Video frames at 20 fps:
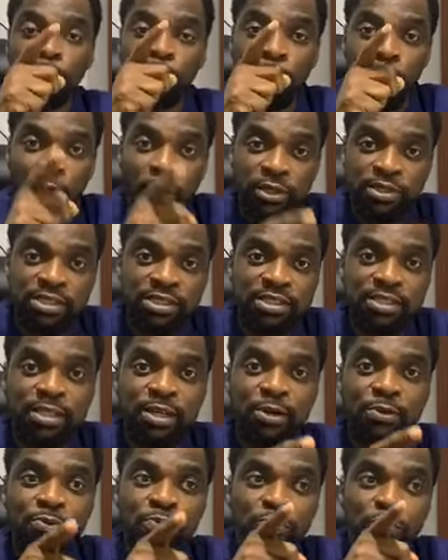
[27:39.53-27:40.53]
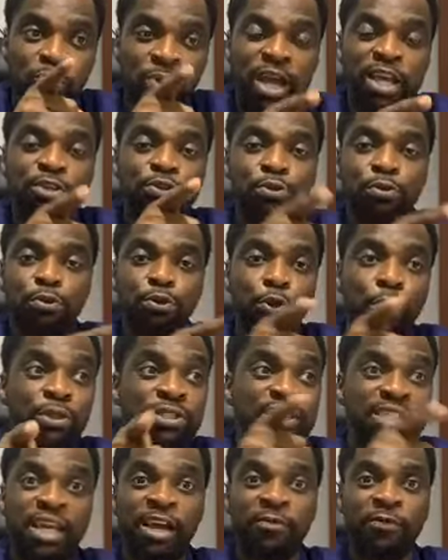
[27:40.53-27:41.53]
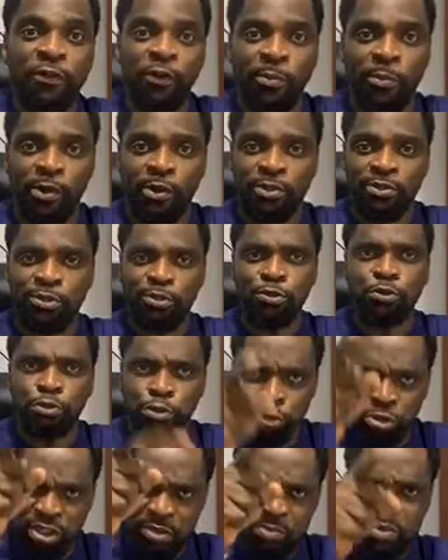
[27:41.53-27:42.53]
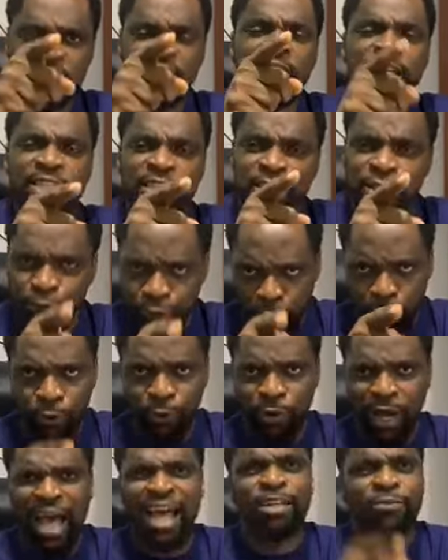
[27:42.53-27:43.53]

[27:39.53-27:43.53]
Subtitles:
But when you don't hear from us, you should immediately know.